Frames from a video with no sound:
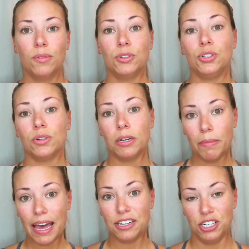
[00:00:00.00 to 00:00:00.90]
which you can
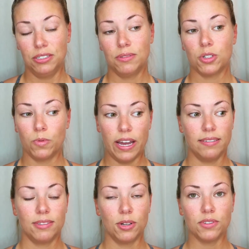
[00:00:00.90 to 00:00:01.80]
imagine,
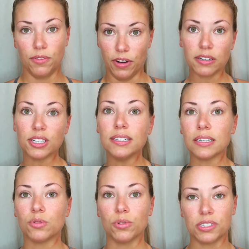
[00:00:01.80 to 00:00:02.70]
sweat serves a function.
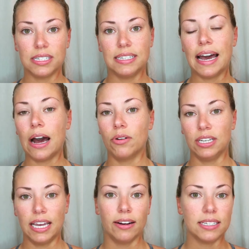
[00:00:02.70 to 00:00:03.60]
It cools us down,
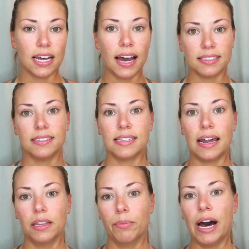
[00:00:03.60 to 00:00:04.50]
it carries toxins
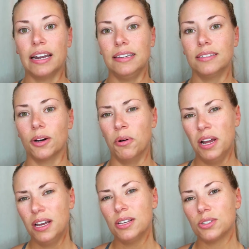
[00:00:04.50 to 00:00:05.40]
out of the body. So
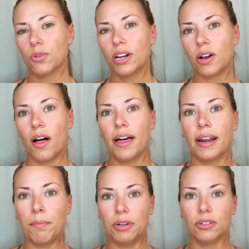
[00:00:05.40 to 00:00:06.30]
storing all that
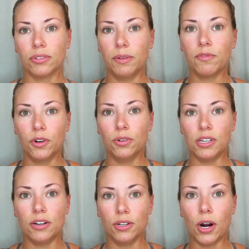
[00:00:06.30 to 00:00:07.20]
up in your lymph nodes
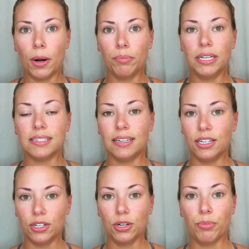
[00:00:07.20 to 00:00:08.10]
under your armpits and
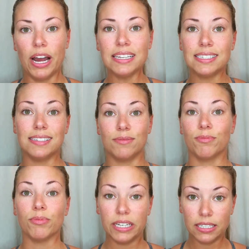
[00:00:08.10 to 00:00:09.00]
near your breasts is
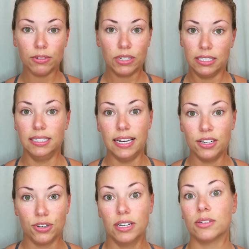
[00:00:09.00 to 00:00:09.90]
really, really
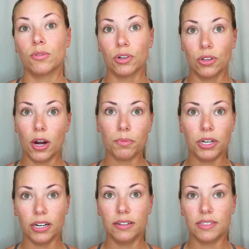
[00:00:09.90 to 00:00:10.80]
dangerous over a long
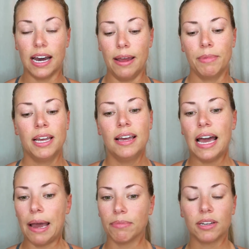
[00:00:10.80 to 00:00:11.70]
period of time.
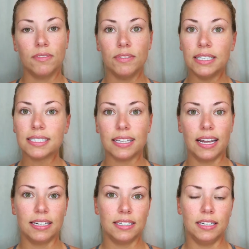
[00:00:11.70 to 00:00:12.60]
I'm convinced that
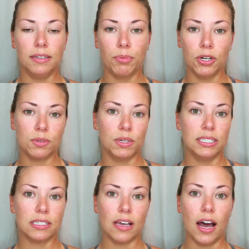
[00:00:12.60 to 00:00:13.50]

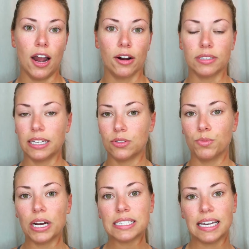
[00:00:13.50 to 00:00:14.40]
antiperspirants are linked to
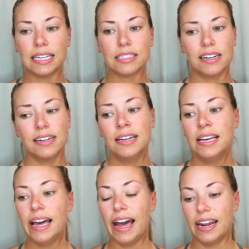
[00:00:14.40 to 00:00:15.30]
breast cancer,
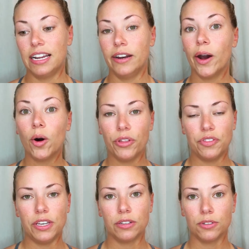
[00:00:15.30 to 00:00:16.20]
and I know
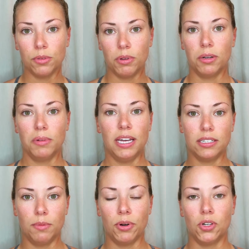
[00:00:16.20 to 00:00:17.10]
that the aluminum in
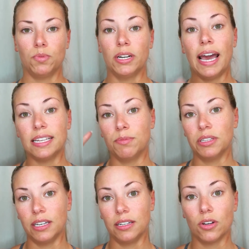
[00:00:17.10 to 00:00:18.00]
antiperspirant has
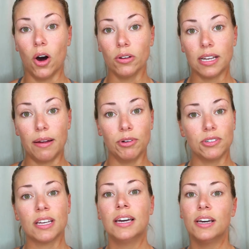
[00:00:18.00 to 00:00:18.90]
been linked to
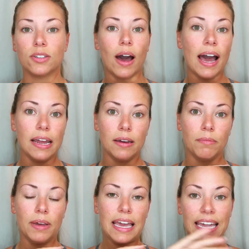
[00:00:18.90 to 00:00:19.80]
Alzheimer's. So I
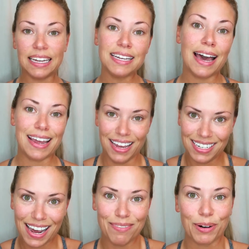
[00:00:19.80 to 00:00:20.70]
am
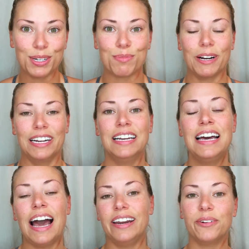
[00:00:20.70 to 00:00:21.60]
anti-antiperspirant.
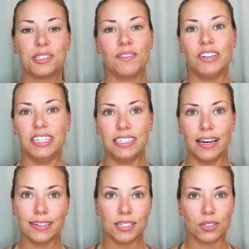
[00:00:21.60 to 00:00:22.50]
I know it's convenient
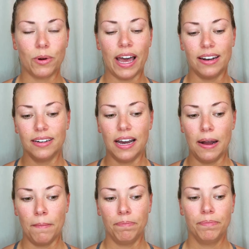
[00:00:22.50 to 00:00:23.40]
not to sweat,
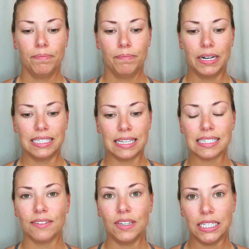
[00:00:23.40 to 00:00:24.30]
but it's
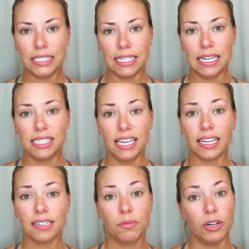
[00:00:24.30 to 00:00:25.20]
less convenient to get
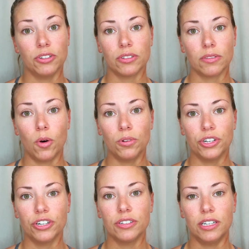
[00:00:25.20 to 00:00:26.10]
sick when you're
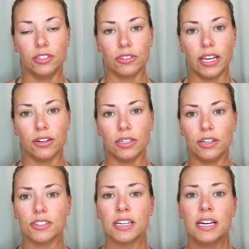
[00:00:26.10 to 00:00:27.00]
older, in your later years.